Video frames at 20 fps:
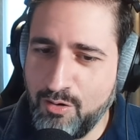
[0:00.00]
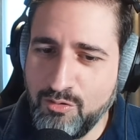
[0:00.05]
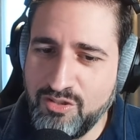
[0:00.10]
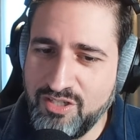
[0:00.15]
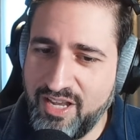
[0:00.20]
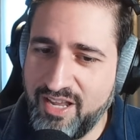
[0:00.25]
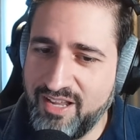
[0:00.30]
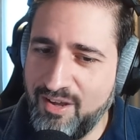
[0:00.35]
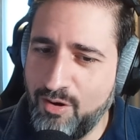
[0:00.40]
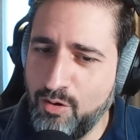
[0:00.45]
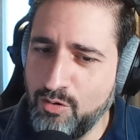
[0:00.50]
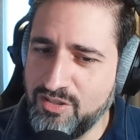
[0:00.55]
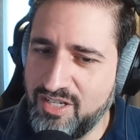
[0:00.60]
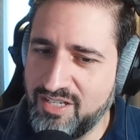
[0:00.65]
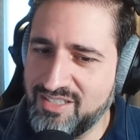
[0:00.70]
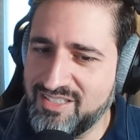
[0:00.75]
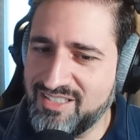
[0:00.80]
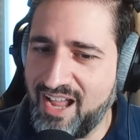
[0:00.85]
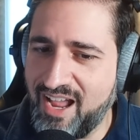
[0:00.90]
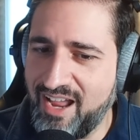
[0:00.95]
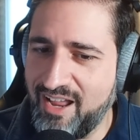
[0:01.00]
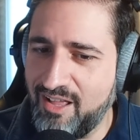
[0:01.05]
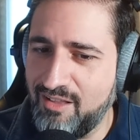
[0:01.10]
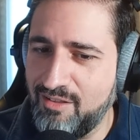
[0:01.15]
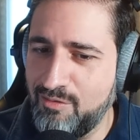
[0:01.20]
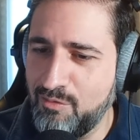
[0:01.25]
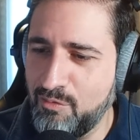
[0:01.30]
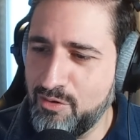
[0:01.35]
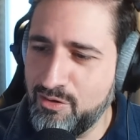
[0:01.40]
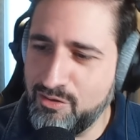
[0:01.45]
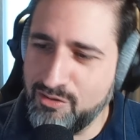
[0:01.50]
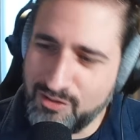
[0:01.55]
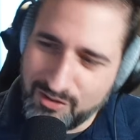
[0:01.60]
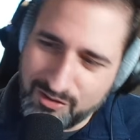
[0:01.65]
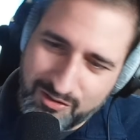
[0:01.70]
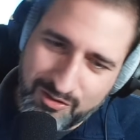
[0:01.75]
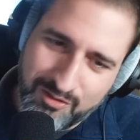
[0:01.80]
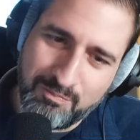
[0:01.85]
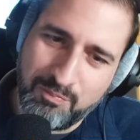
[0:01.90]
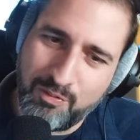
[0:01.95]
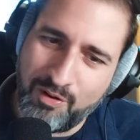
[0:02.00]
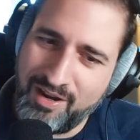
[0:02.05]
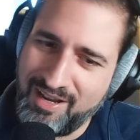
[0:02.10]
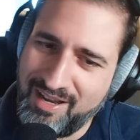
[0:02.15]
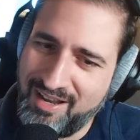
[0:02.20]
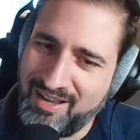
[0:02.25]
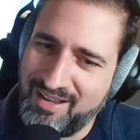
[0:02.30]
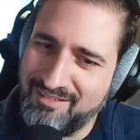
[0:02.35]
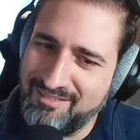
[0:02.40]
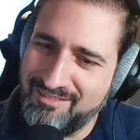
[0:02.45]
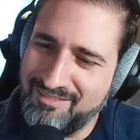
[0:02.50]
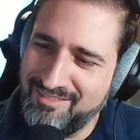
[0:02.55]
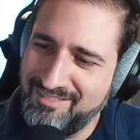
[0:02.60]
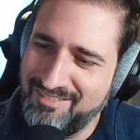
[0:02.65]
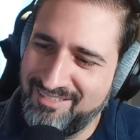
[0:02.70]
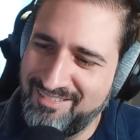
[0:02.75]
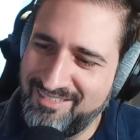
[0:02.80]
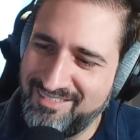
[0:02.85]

OJ style, where you break in.